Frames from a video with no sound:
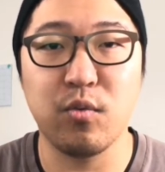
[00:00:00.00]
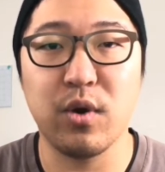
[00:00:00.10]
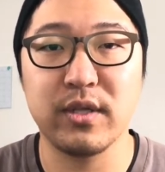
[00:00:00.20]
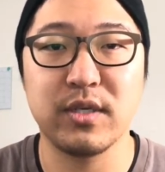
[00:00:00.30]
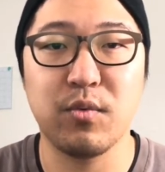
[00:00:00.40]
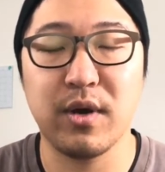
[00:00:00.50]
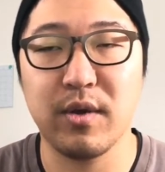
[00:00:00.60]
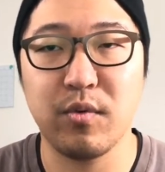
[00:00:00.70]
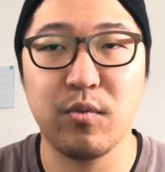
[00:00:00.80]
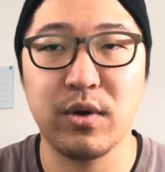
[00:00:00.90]
What is it
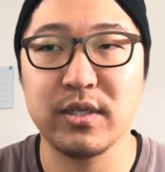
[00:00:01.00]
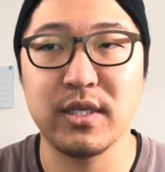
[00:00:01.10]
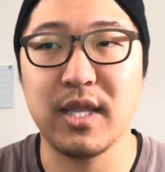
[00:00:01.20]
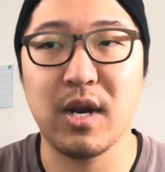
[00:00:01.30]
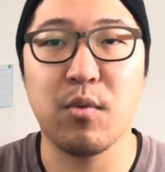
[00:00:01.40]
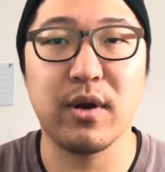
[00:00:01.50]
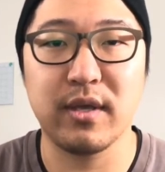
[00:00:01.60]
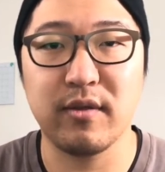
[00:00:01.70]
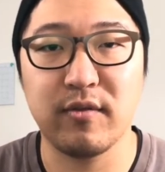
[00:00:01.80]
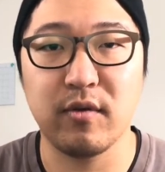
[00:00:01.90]
that I want to
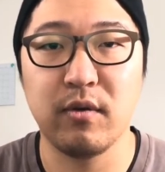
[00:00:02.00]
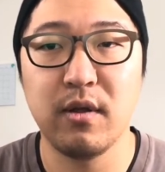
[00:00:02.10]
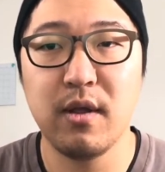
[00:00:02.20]
get to?